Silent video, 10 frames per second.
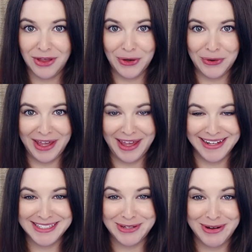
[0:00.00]

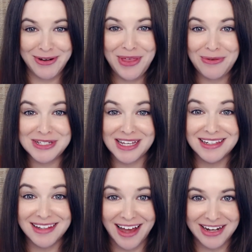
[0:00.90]
Okay, so I know that was a
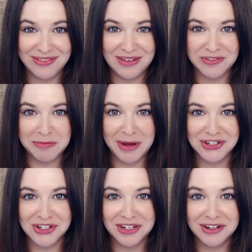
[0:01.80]
lot of
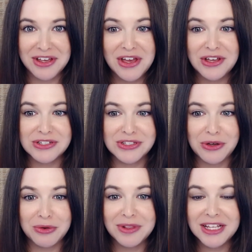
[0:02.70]
information.
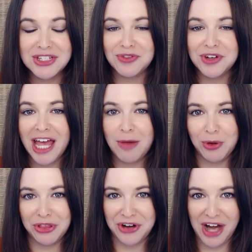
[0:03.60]
So let's
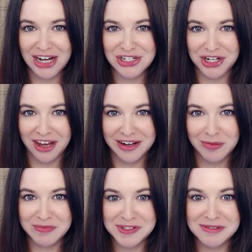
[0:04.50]
recap with your action
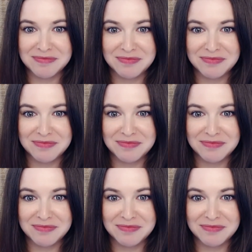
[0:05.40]
items.